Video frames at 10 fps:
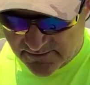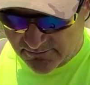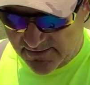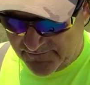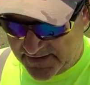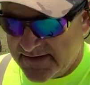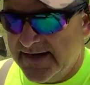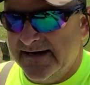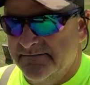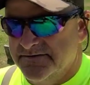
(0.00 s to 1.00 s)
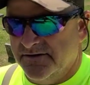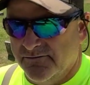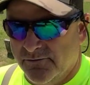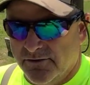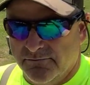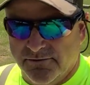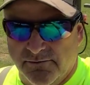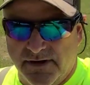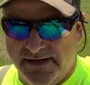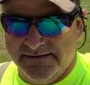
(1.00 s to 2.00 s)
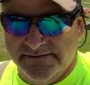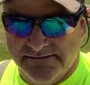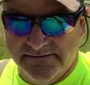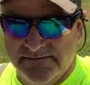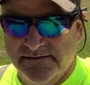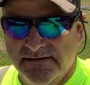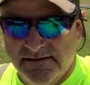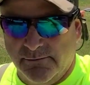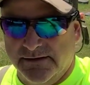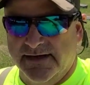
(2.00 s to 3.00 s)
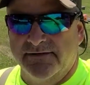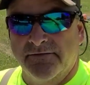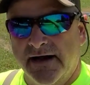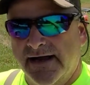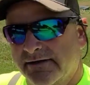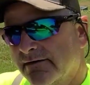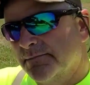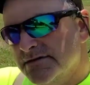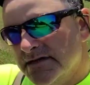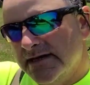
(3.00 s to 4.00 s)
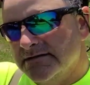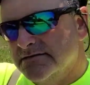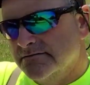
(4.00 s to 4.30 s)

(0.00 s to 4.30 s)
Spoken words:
horrific times during World War I? What that flag represents.